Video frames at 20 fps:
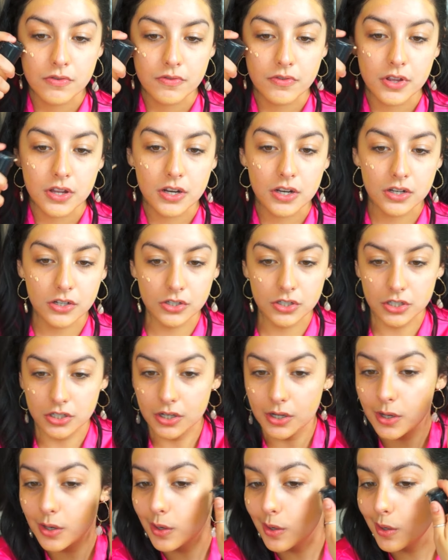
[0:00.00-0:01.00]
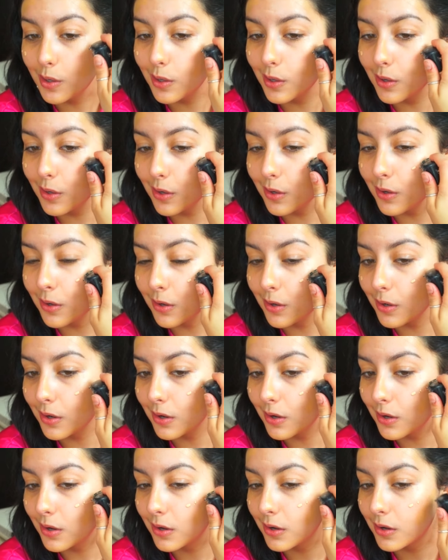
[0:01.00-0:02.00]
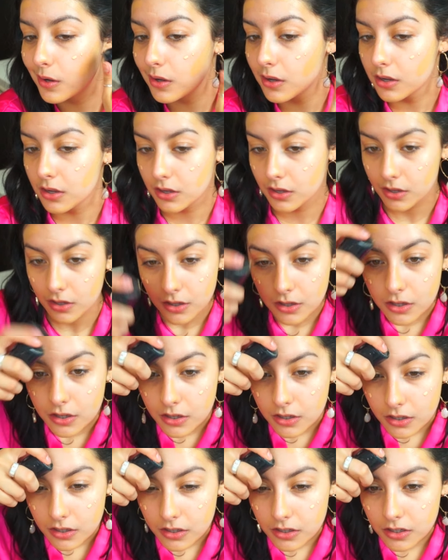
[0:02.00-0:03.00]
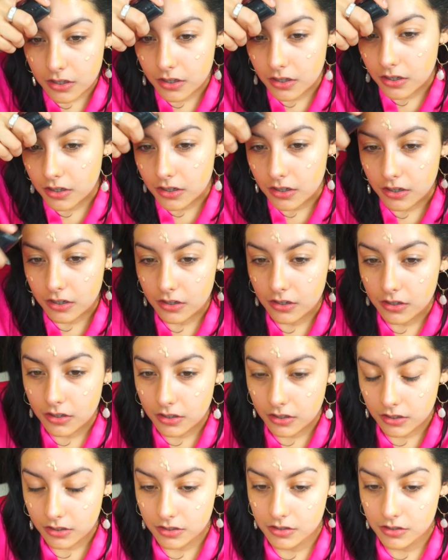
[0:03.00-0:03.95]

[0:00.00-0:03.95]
Finish and hit it here, here.